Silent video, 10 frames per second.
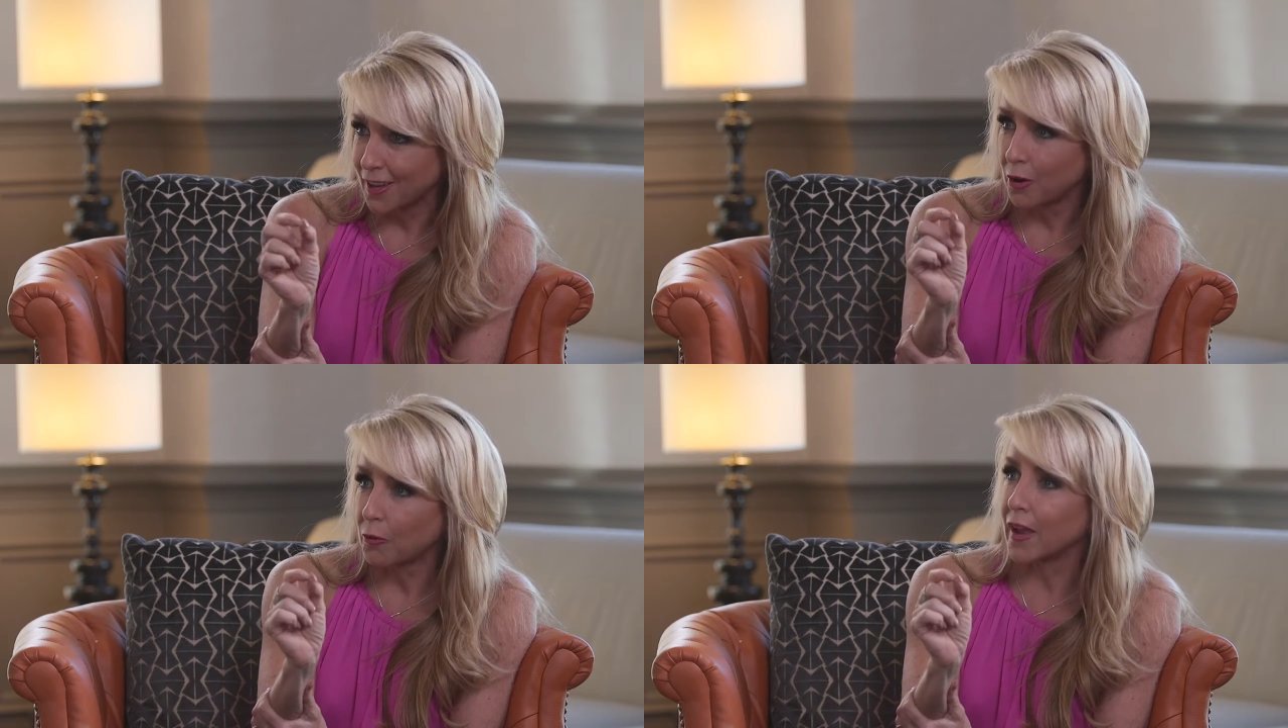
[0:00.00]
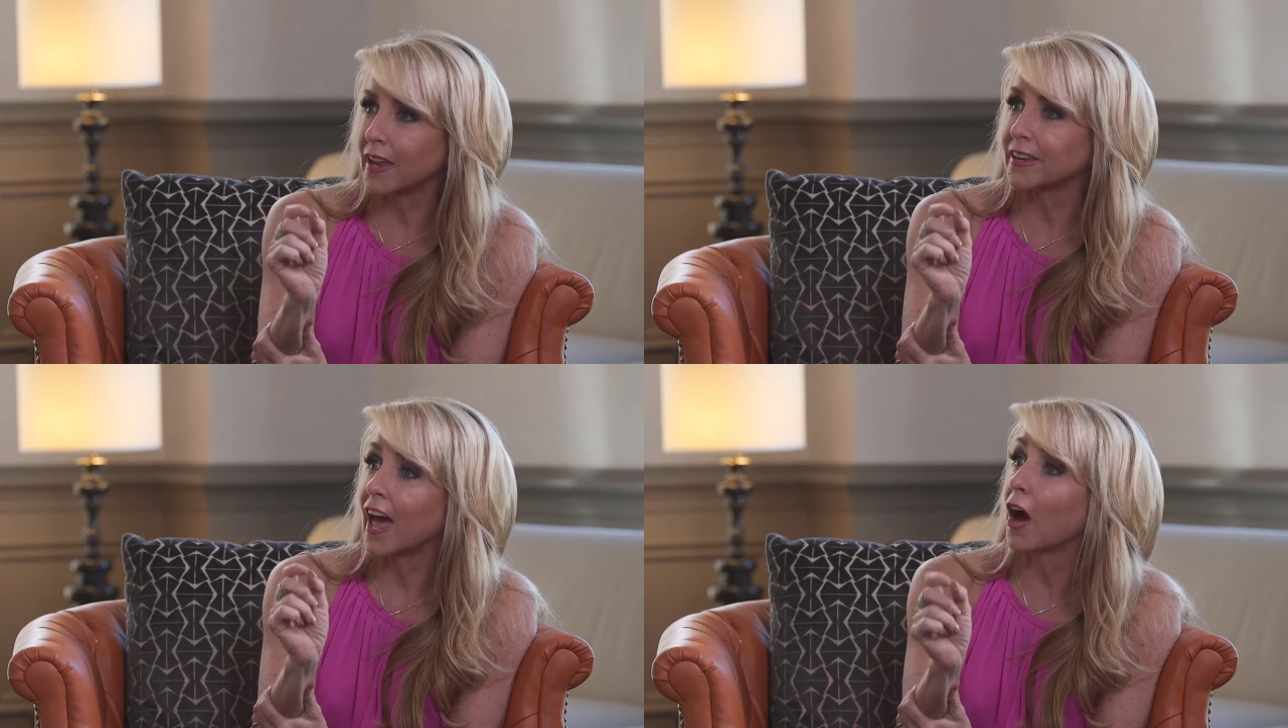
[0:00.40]

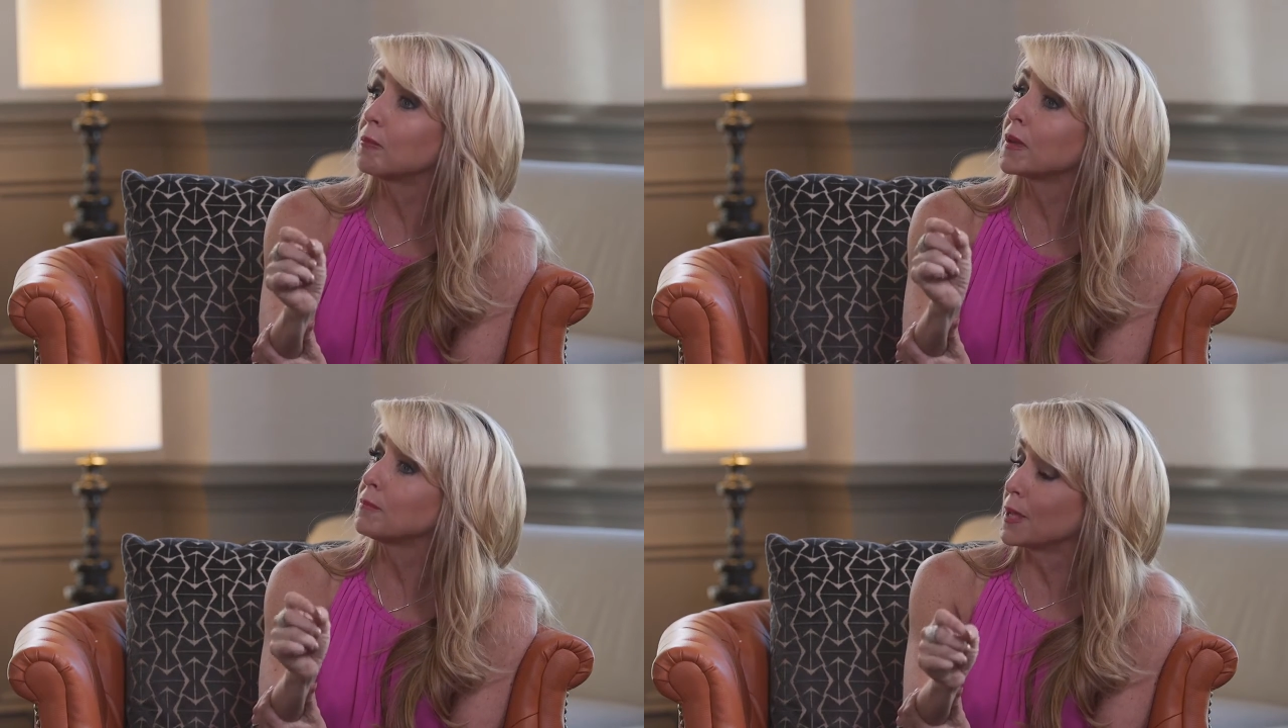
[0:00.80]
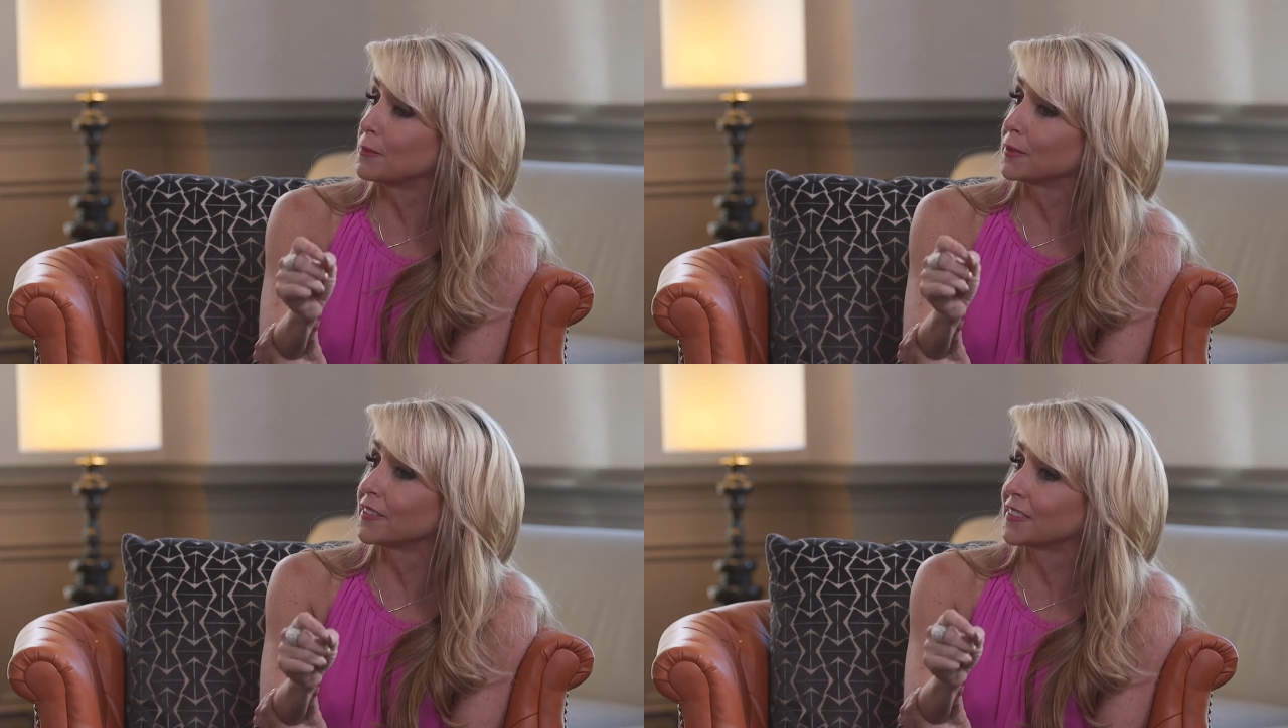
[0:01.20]
when helping
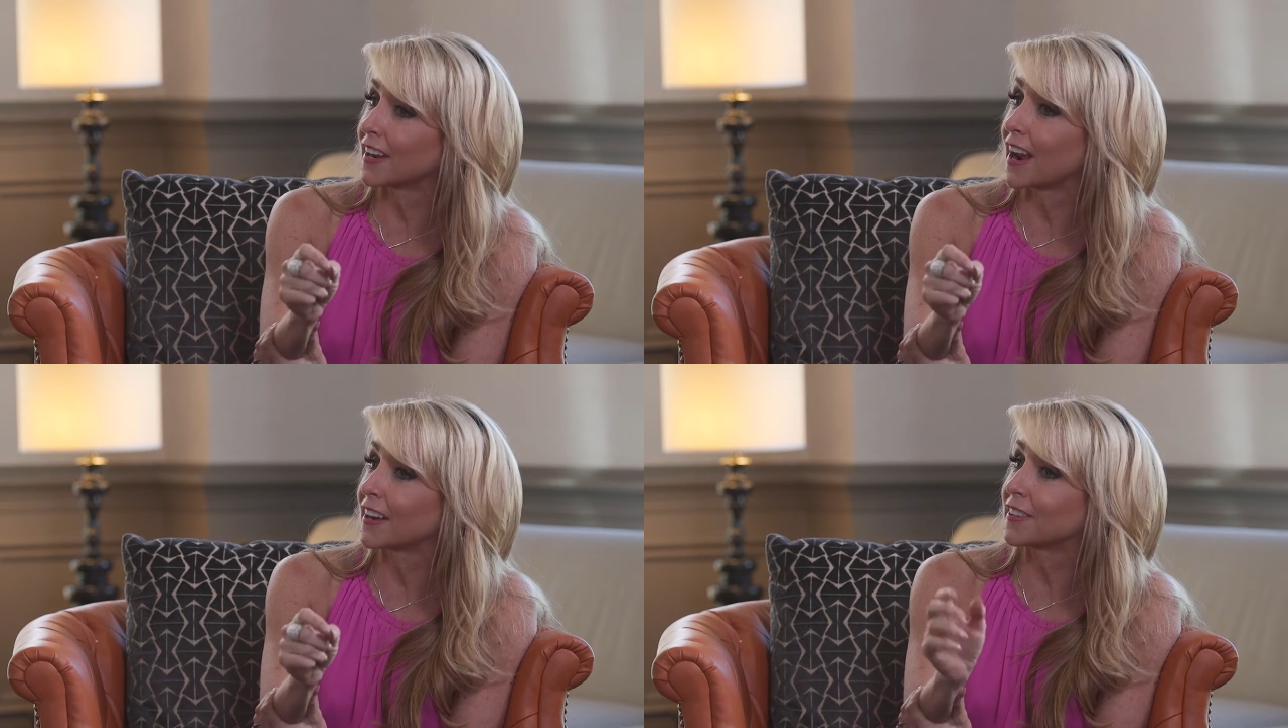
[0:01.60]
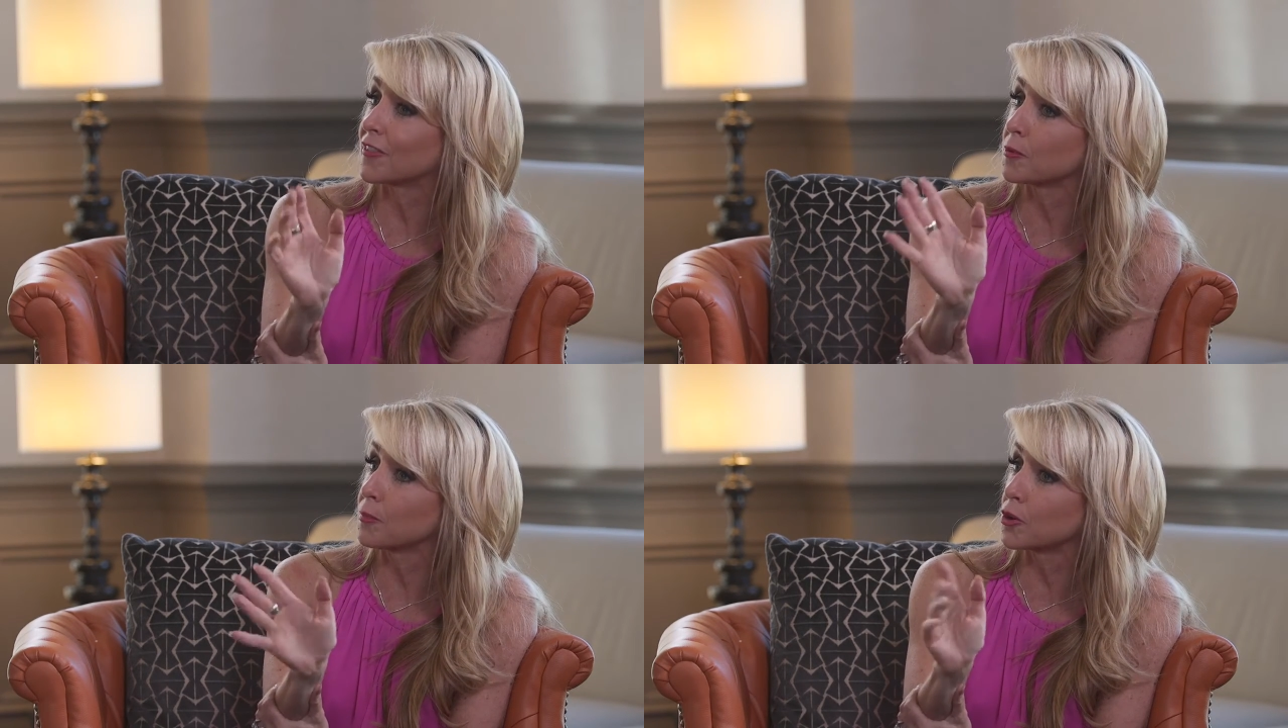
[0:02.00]
people decide how to set
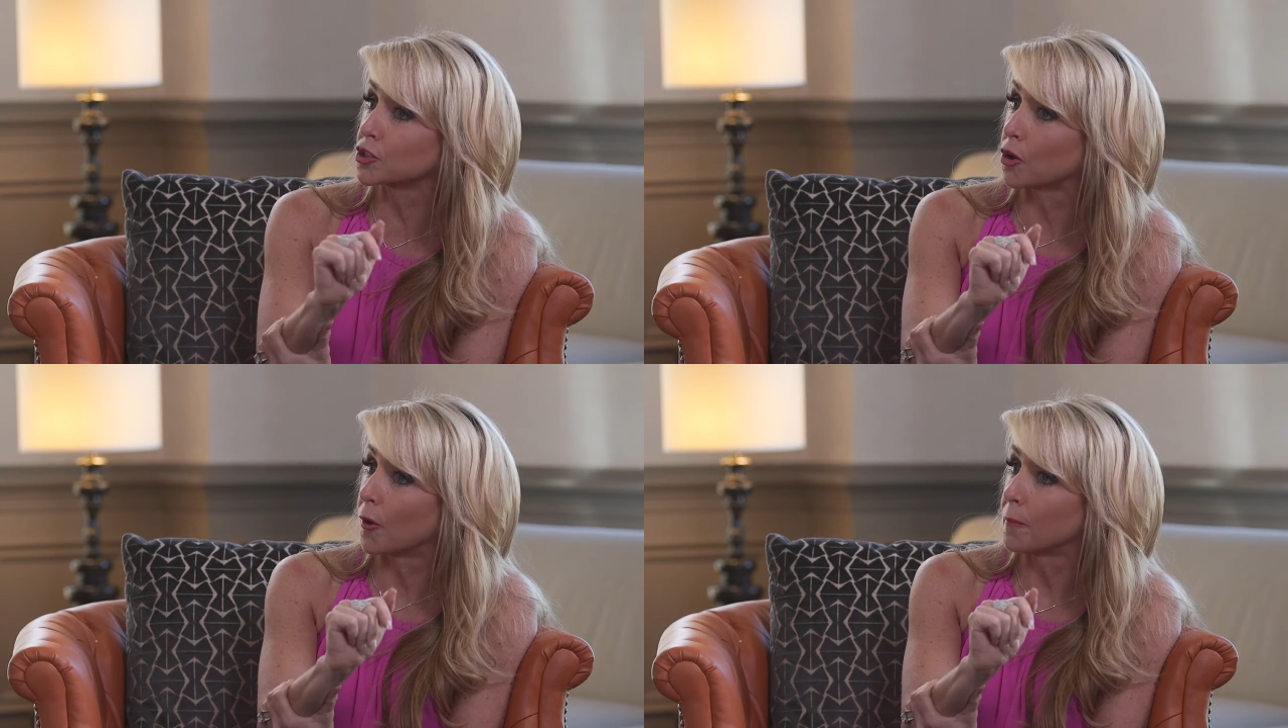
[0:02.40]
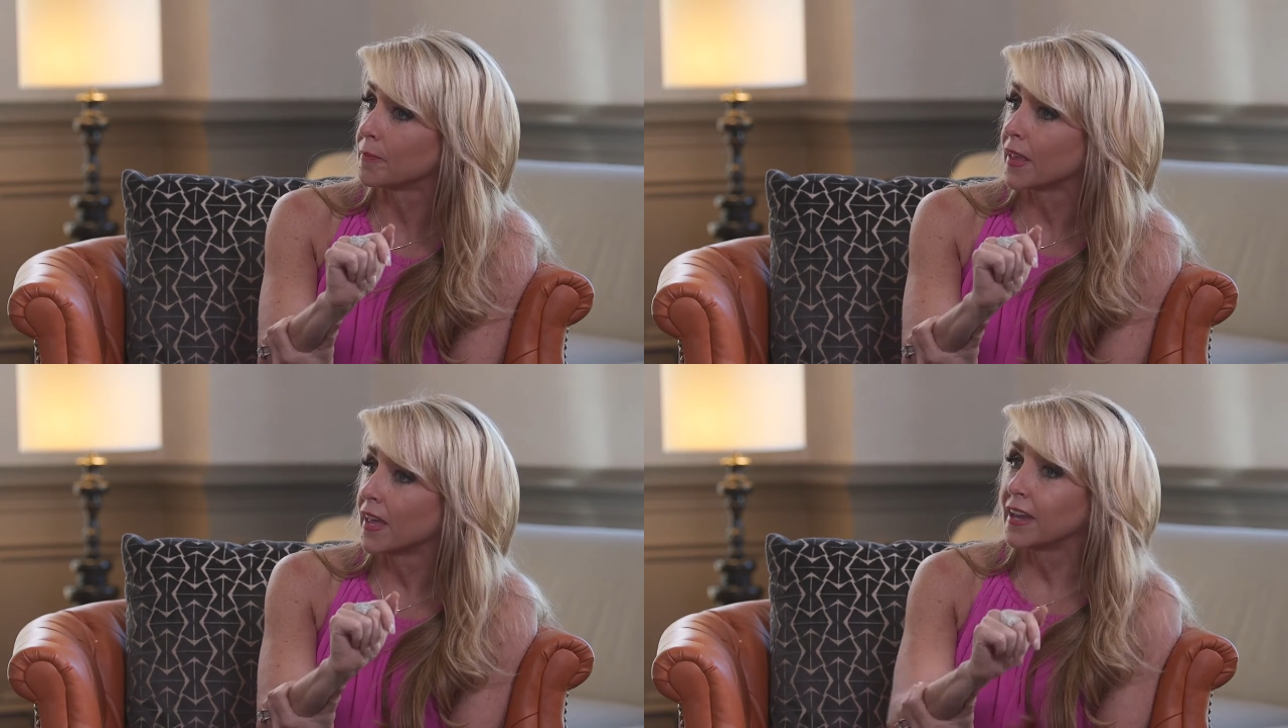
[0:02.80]
their push goal.
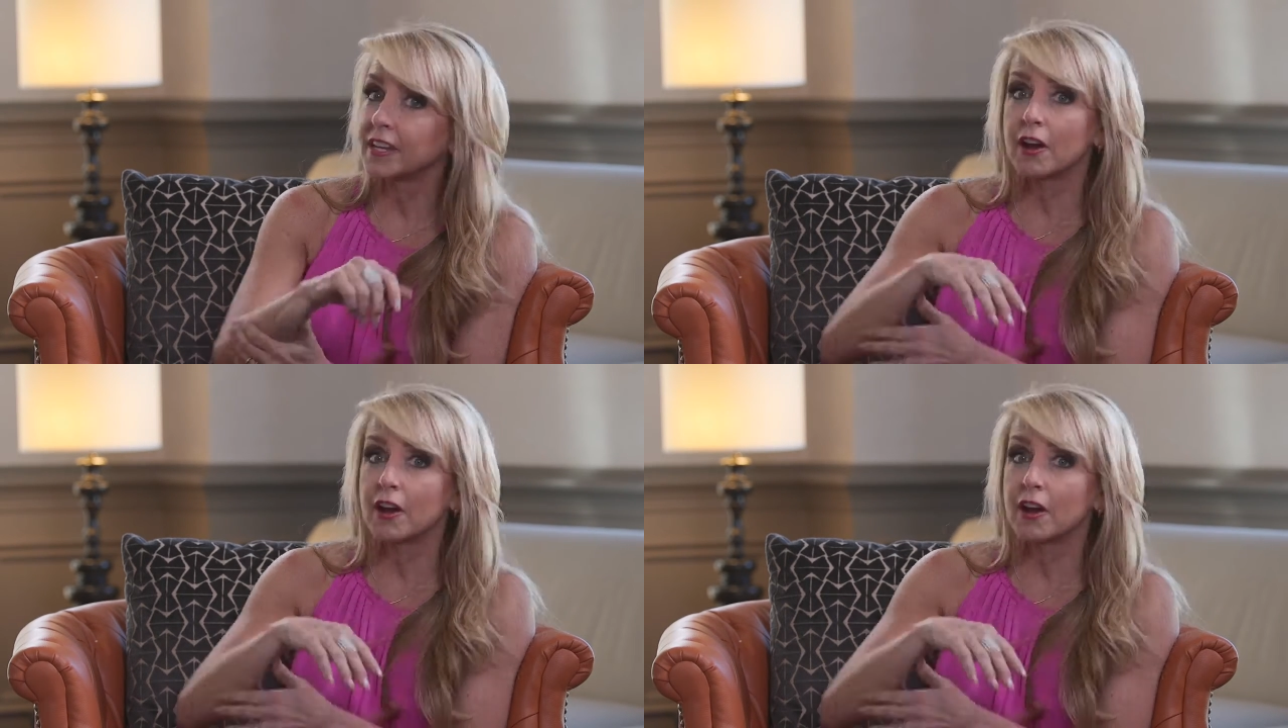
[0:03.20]
Now,